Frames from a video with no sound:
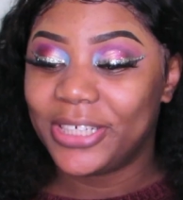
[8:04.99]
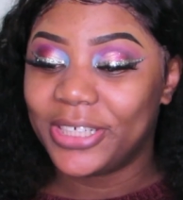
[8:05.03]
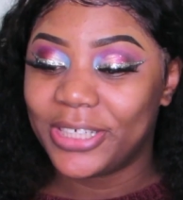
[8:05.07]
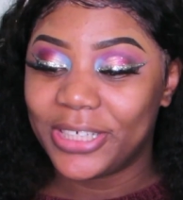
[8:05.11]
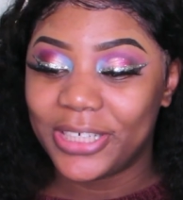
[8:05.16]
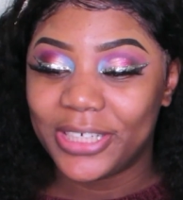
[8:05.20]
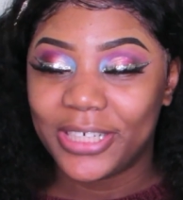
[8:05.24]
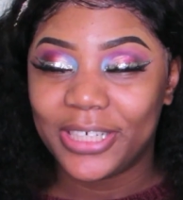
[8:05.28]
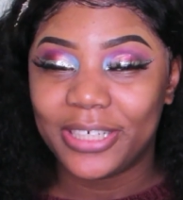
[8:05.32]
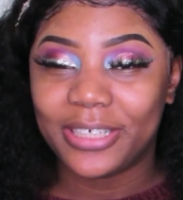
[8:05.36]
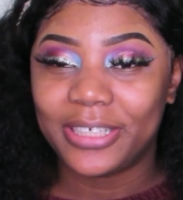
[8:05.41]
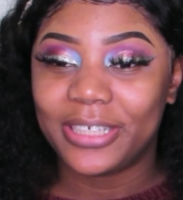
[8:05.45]

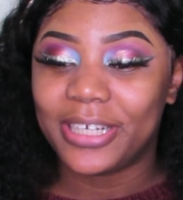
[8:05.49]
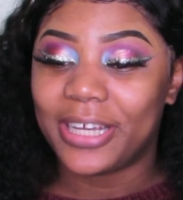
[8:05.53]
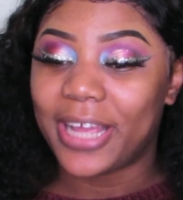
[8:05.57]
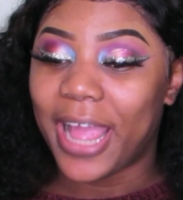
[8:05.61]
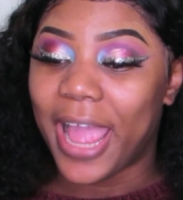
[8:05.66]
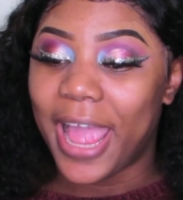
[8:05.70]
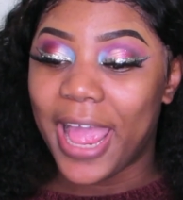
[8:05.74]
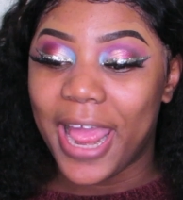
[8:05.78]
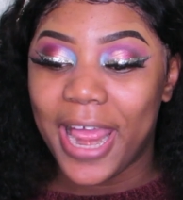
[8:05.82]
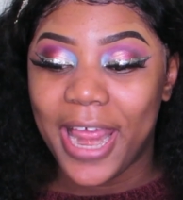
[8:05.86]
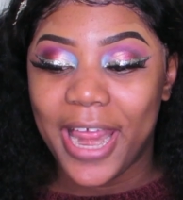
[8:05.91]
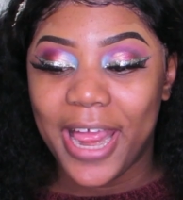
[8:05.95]
Girl,
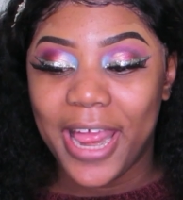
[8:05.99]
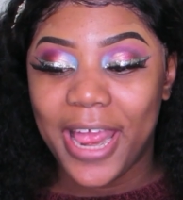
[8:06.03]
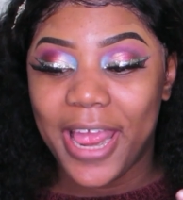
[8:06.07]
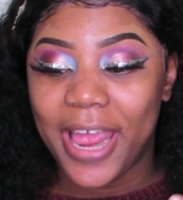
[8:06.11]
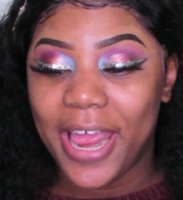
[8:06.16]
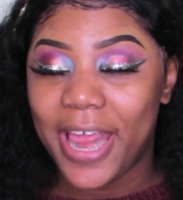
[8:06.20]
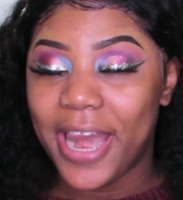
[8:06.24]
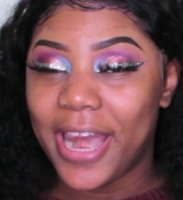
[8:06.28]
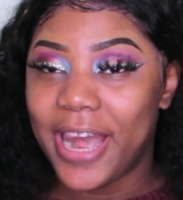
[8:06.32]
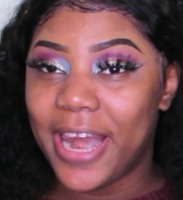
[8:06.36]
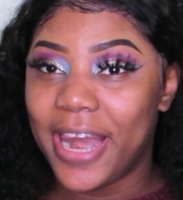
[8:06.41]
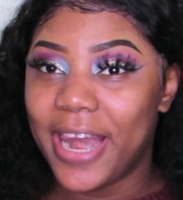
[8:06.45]

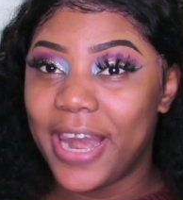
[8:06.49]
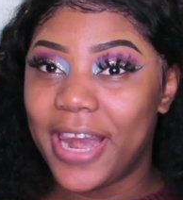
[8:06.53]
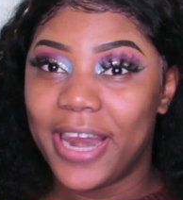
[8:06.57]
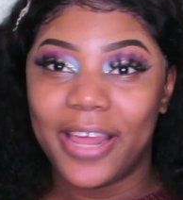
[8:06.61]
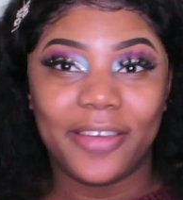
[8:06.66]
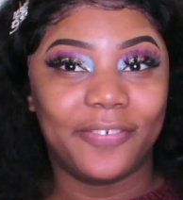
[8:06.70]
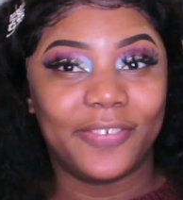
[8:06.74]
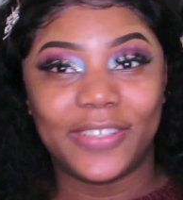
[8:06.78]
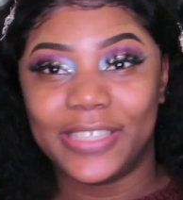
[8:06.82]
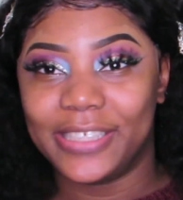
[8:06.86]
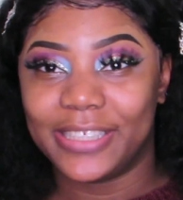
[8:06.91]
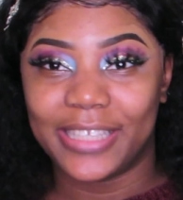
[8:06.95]
I
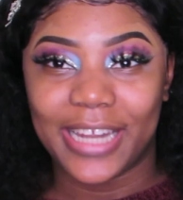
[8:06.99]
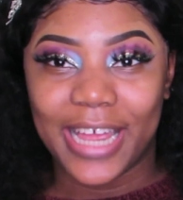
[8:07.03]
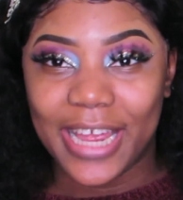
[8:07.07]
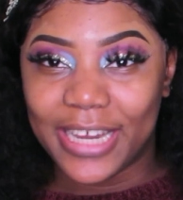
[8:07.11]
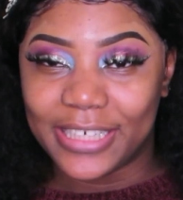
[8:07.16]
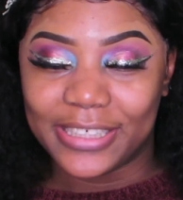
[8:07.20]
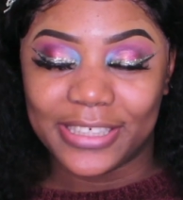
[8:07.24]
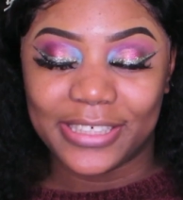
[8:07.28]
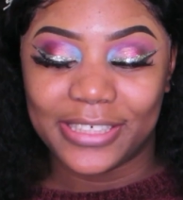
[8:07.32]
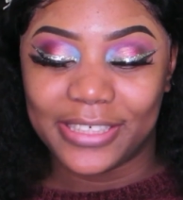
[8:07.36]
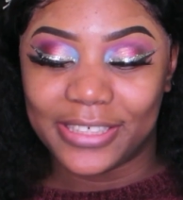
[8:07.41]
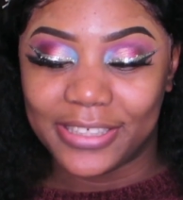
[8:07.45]
love these
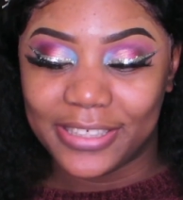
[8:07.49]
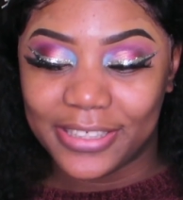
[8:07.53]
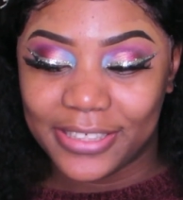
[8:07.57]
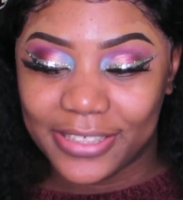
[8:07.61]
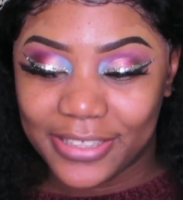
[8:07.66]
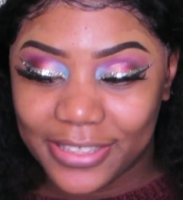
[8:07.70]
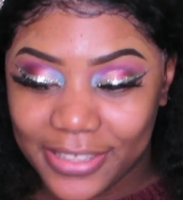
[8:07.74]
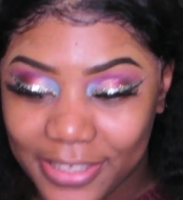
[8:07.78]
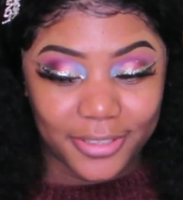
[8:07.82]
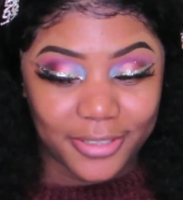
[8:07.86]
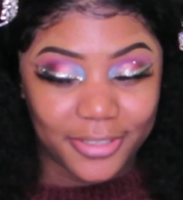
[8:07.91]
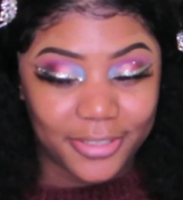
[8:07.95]

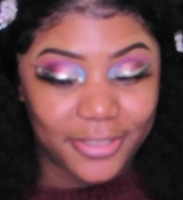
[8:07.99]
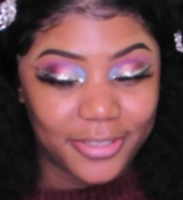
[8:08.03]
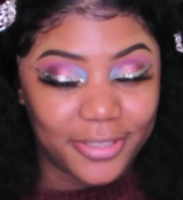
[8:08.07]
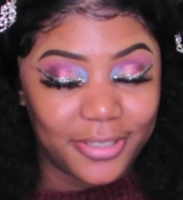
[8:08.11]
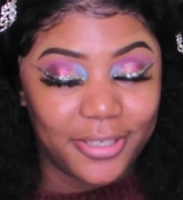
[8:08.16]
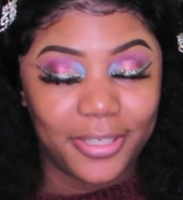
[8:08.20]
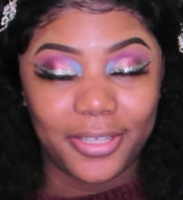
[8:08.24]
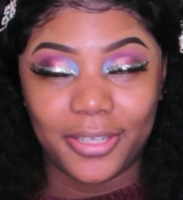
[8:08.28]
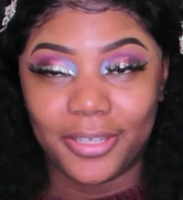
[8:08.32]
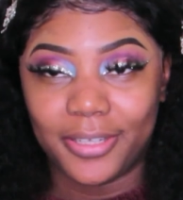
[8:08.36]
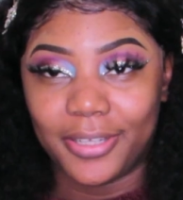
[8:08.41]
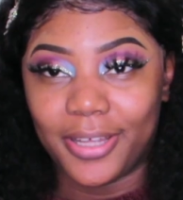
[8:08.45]
lashes.
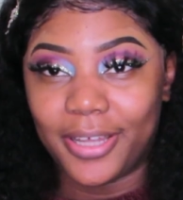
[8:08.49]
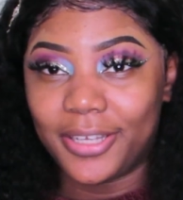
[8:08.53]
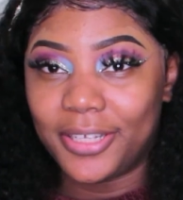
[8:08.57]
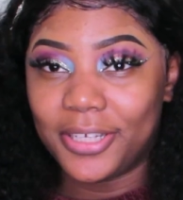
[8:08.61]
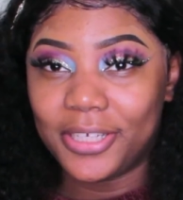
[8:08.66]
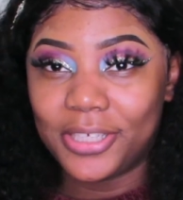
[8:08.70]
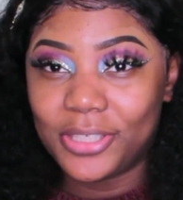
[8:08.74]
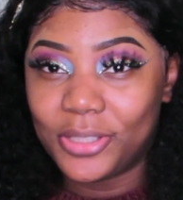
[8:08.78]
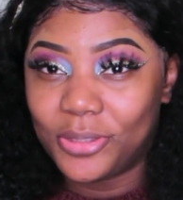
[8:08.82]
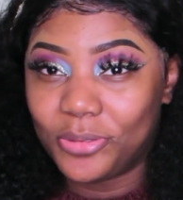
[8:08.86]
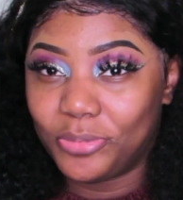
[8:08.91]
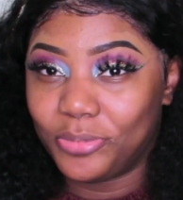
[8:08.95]
I
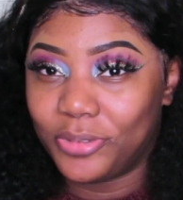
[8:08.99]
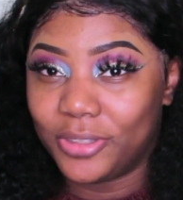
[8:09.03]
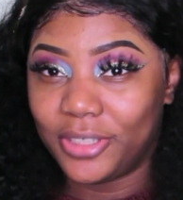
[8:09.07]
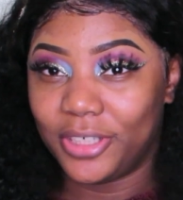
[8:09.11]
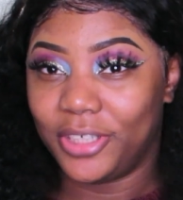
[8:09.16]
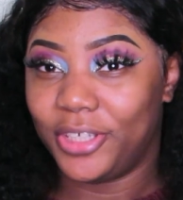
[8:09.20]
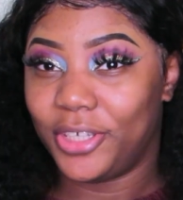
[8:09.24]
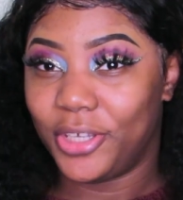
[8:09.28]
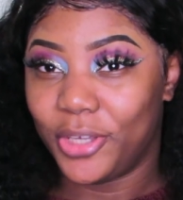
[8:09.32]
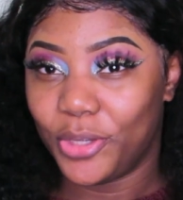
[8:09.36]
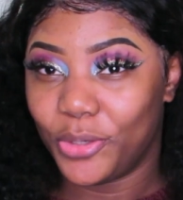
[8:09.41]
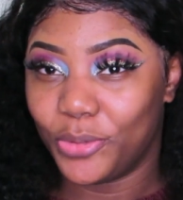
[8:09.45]
think it's
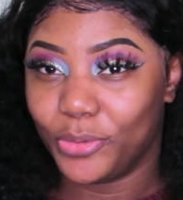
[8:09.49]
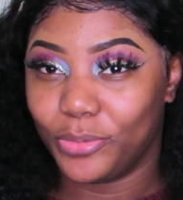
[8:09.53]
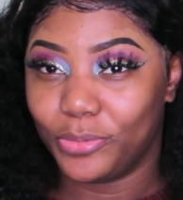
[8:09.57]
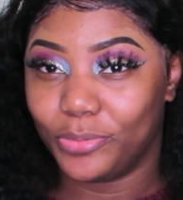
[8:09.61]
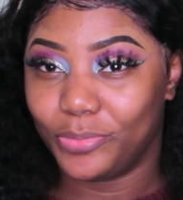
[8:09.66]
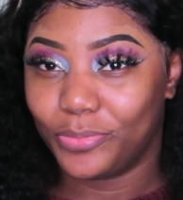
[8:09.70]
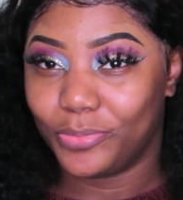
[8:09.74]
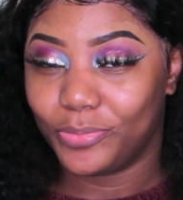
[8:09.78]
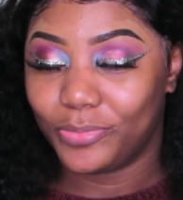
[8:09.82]
really cute.